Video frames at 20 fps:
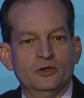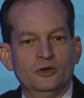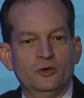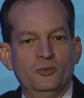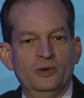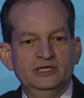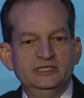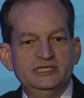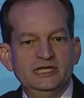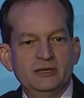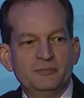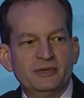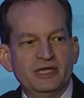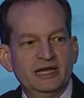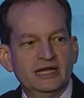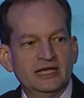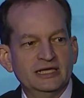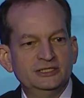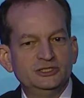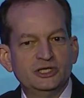who ended up
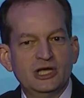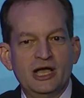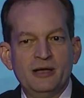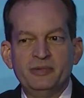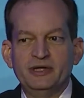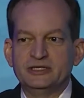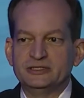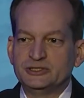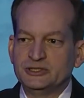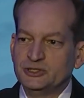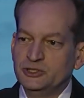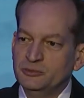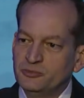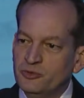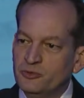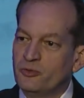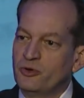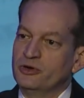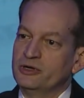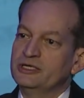getting a job at a
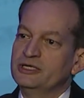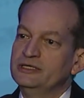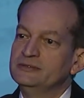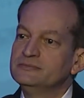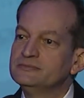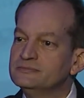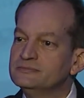supermarket